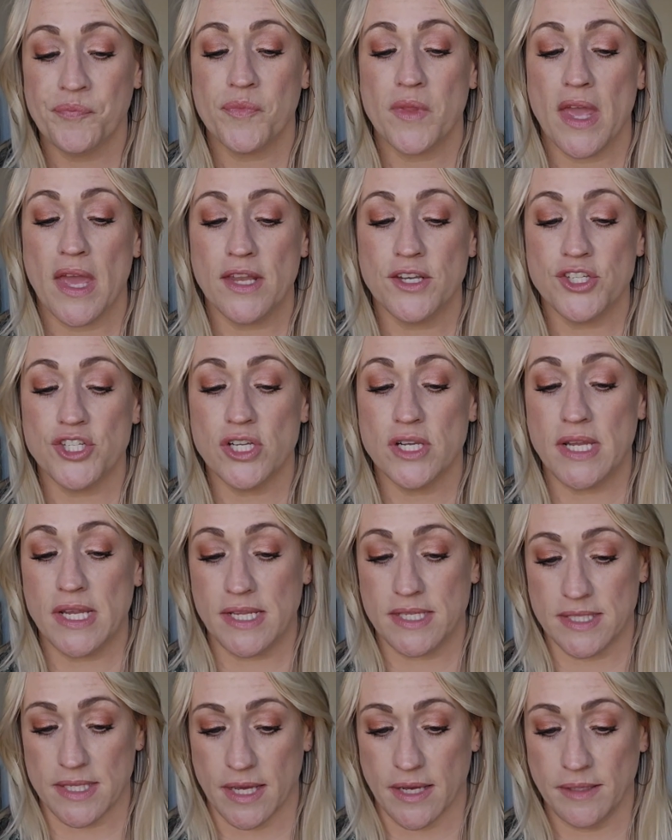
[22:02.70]
and
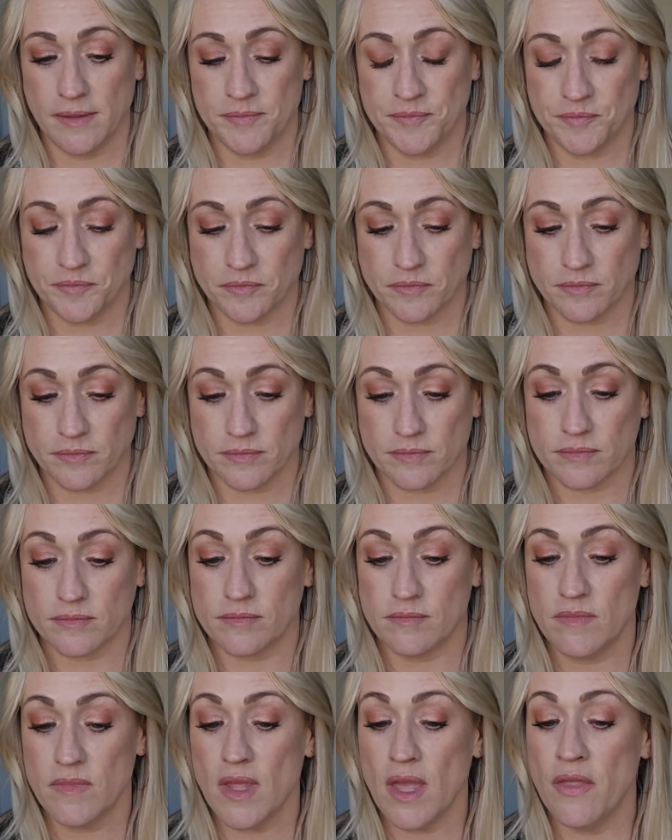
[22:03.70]
Jeneva.
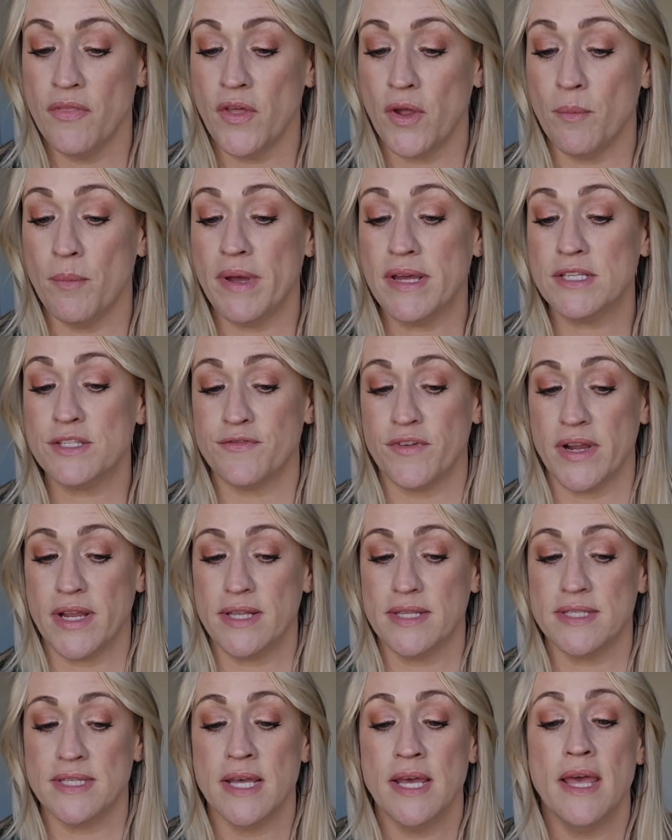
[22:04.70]
They're best
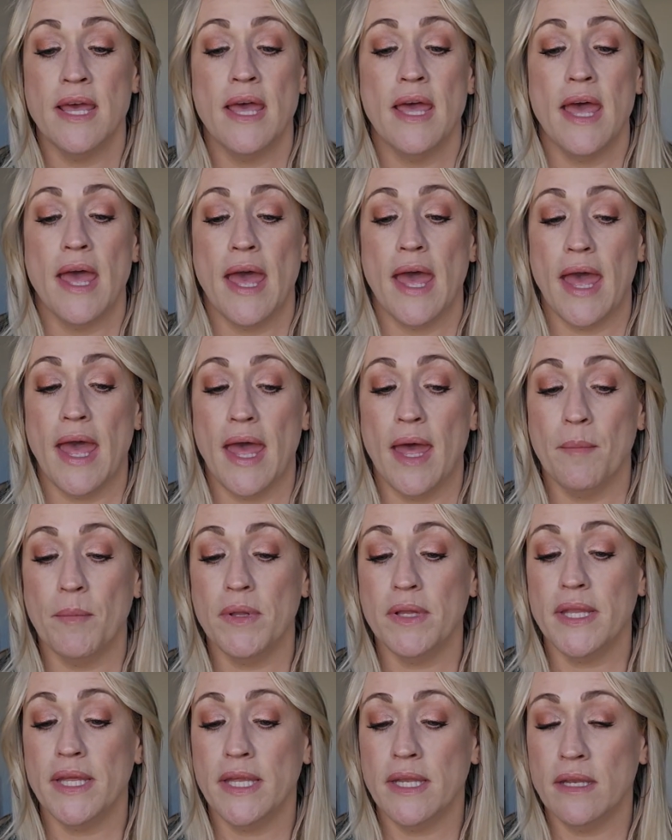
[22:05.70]
friends.
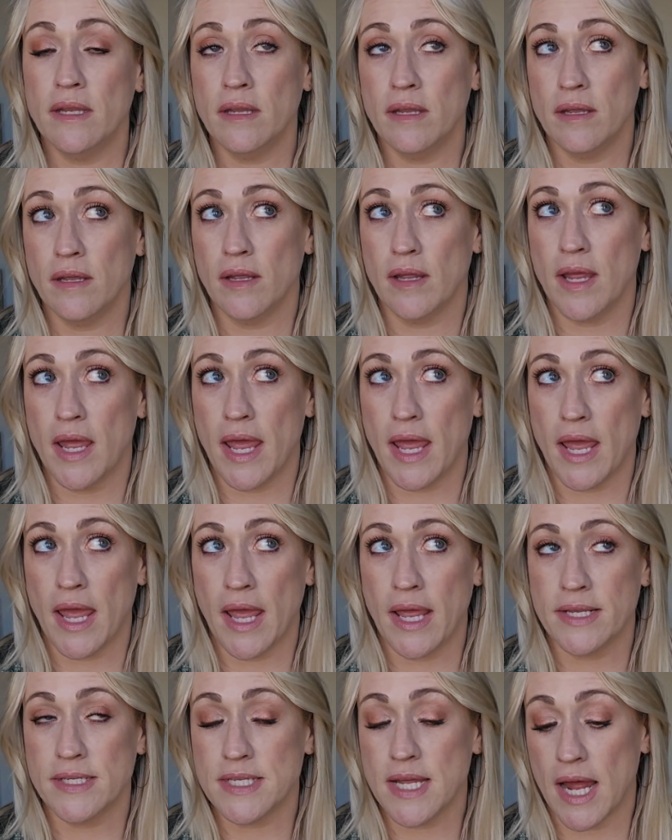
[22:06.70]
Emmeline
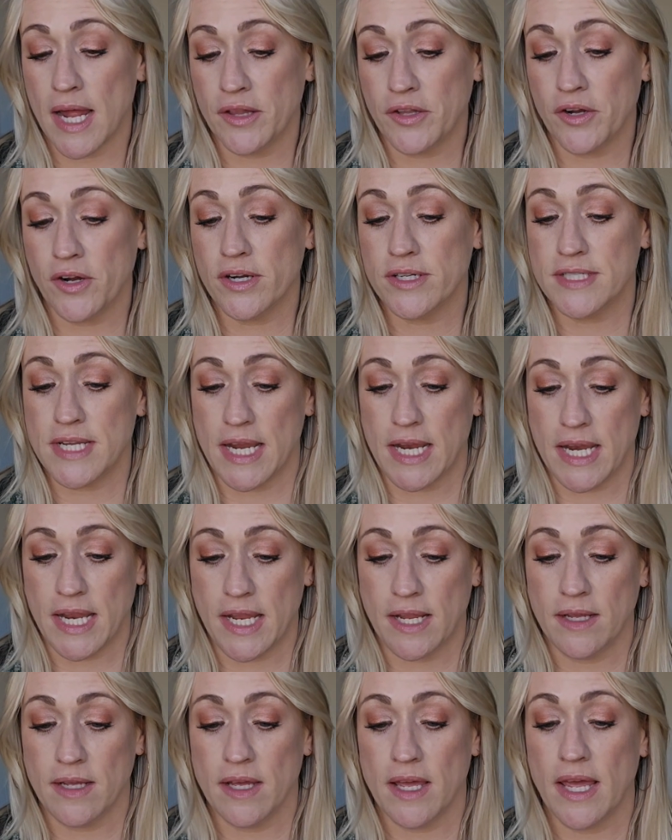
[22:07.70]
and Tyler are dating,
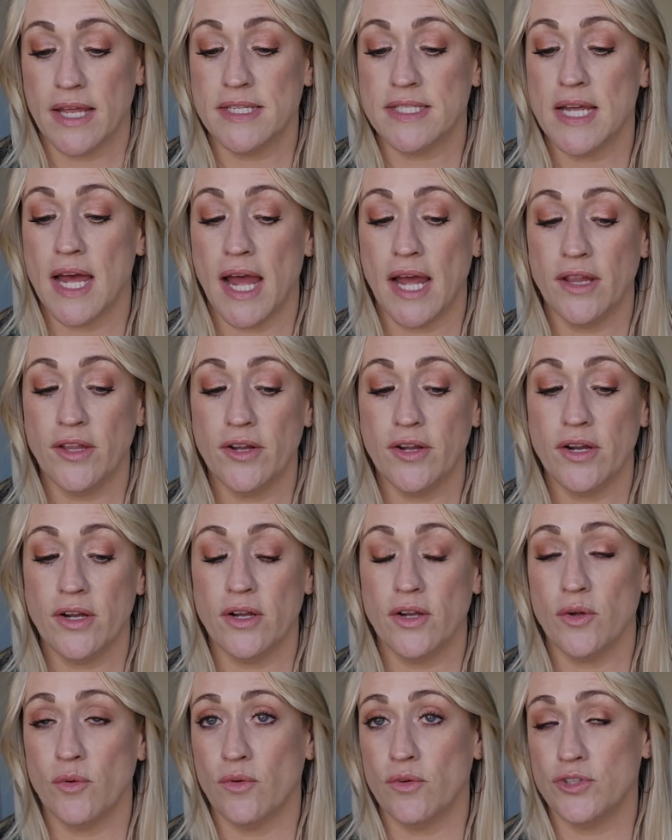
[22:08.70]
and Tyler,
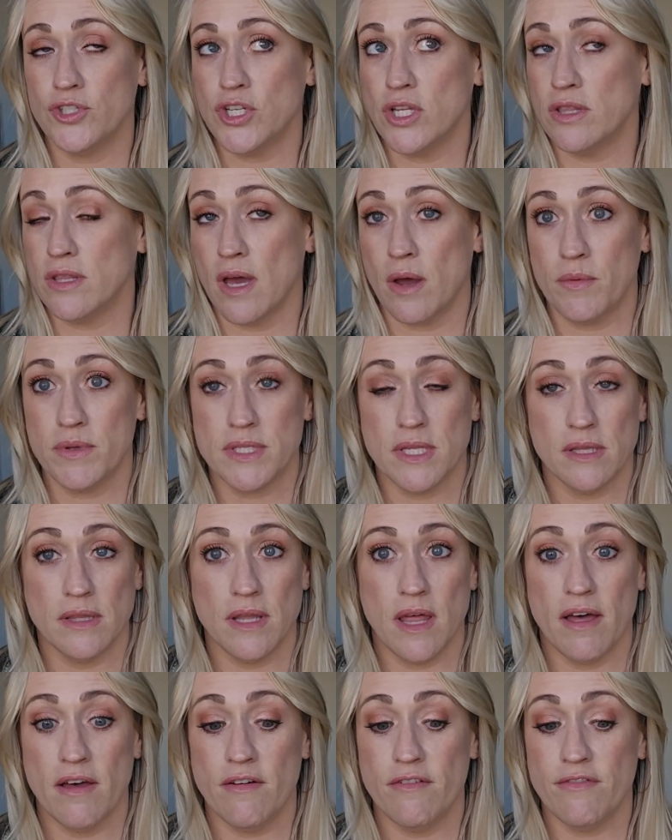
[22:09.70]
she thought was the
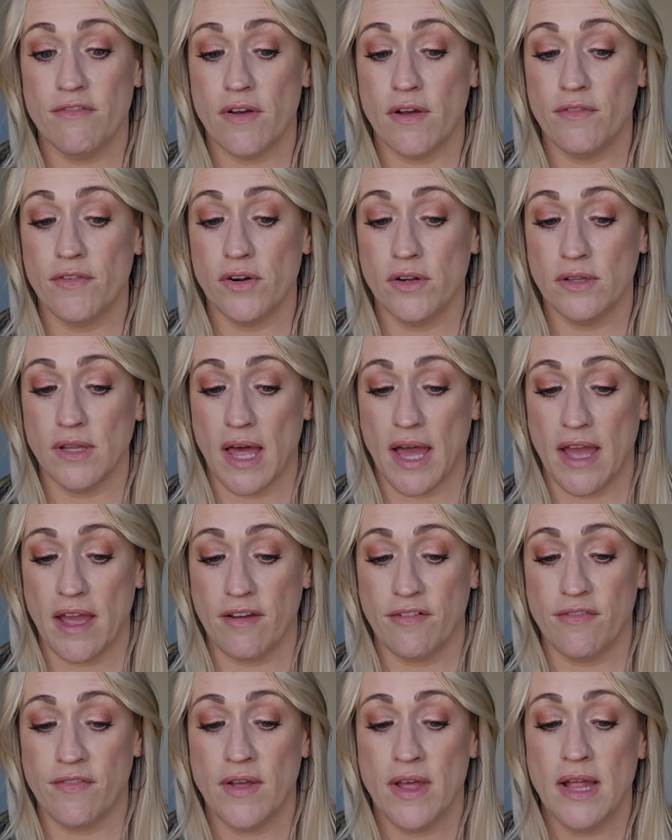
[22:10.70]
love of her
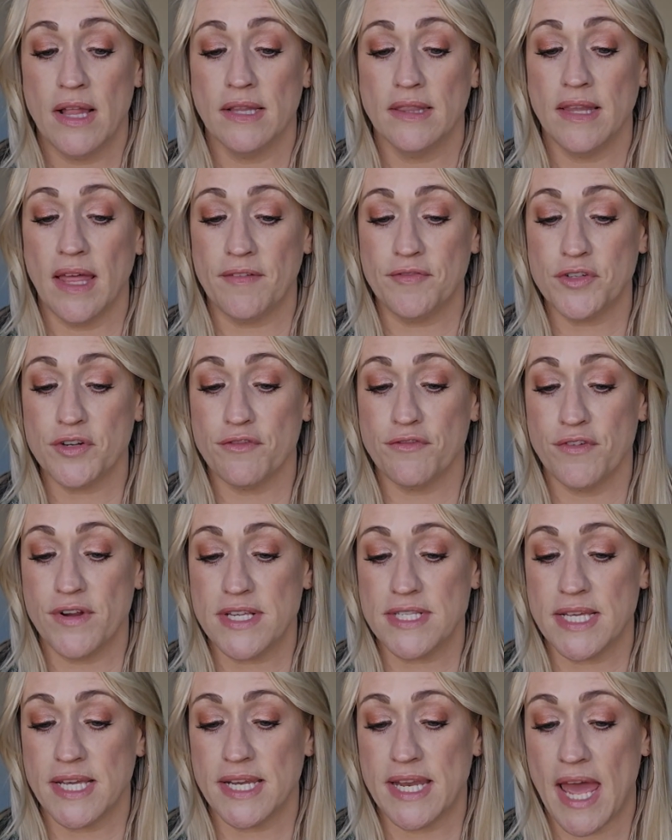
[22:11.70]
life, left her
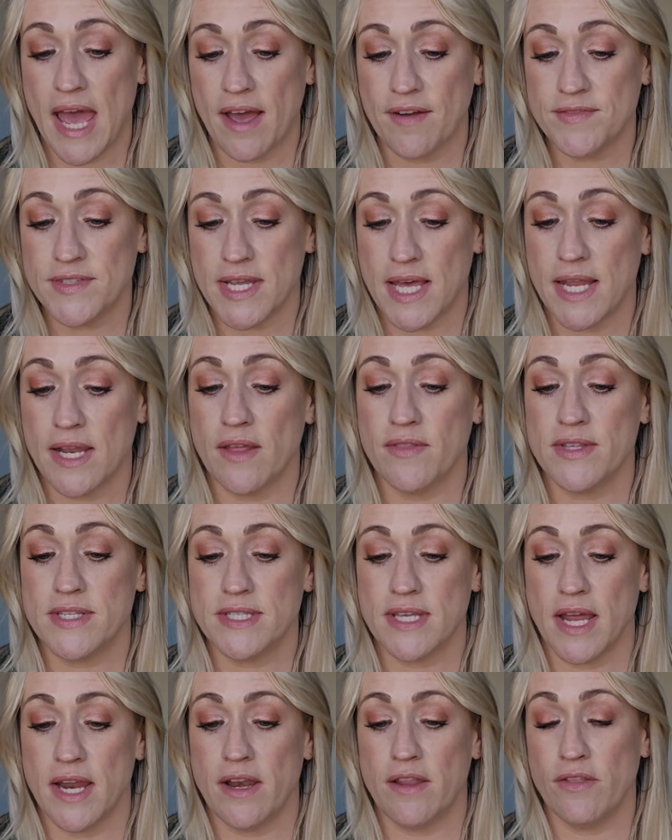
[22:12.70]
freezing and half dead on the
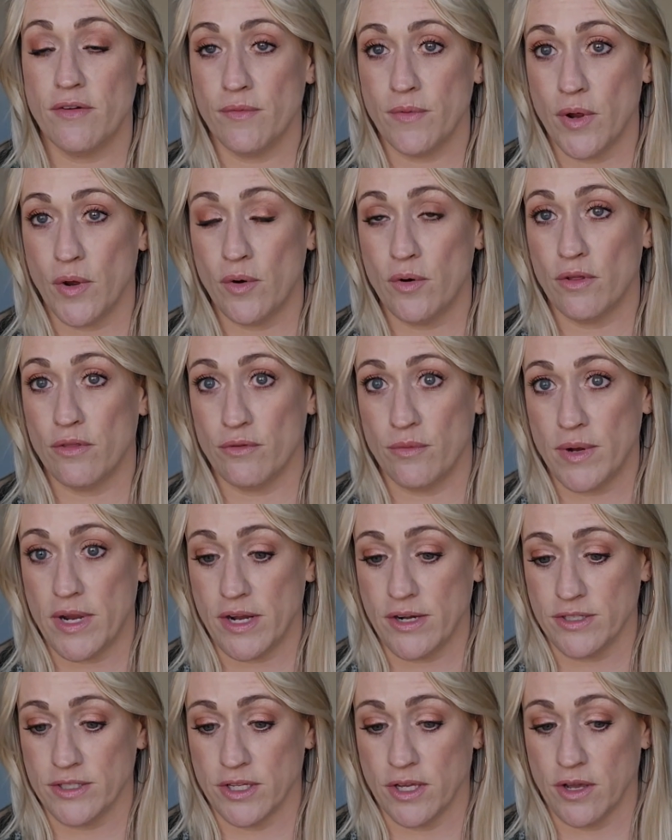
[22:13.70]
side of the road 3
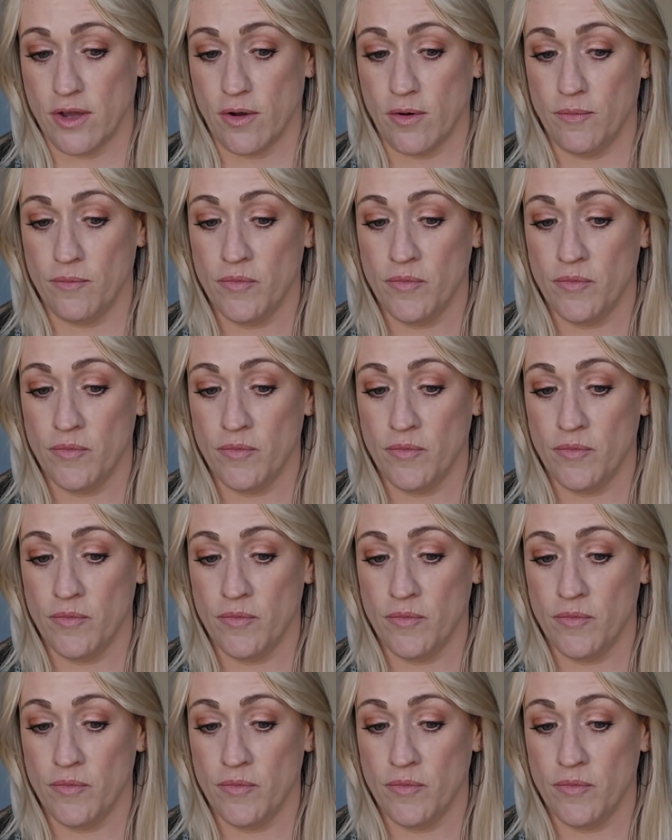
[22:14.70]
years ago.